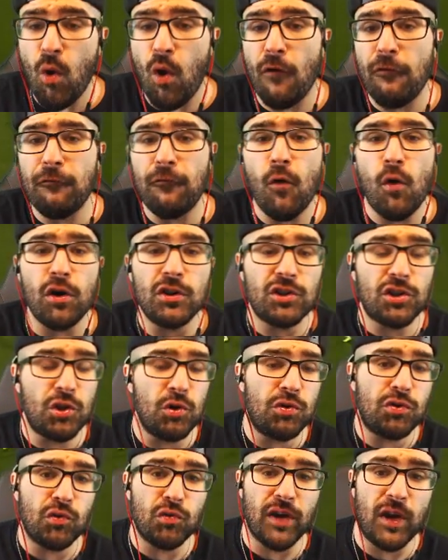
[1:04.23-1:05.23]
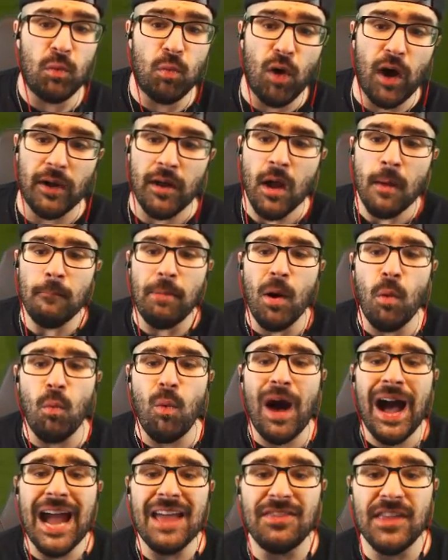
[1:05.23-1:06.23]
or four two three one. But
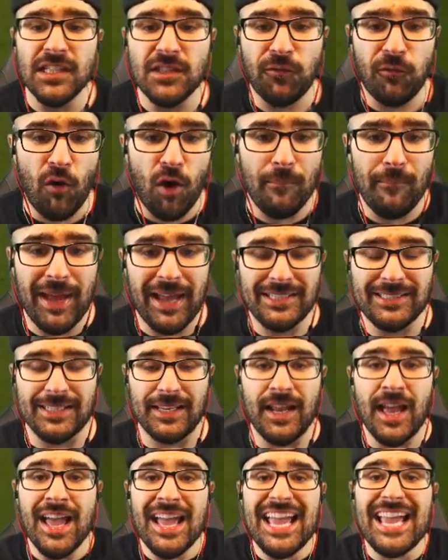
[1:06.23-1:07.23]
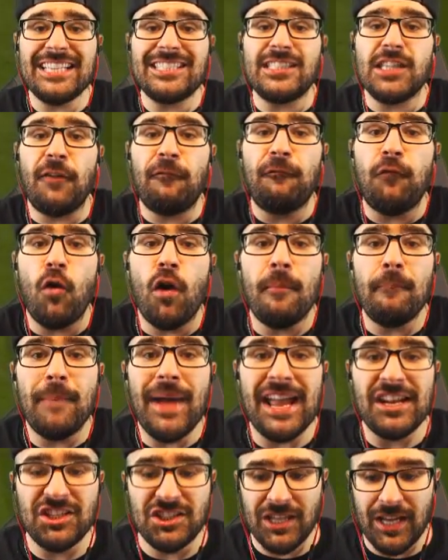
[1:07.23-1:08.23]
why this formation? It's the
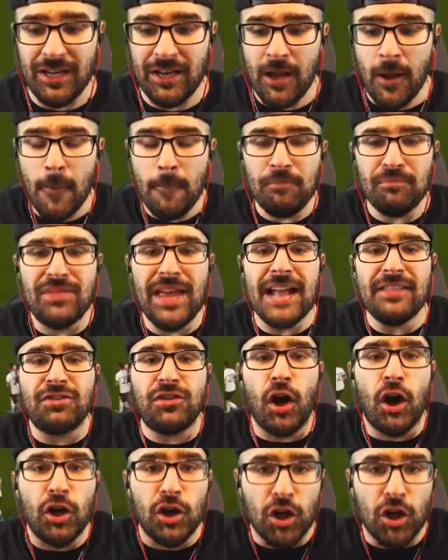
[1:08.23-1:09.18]
formation that the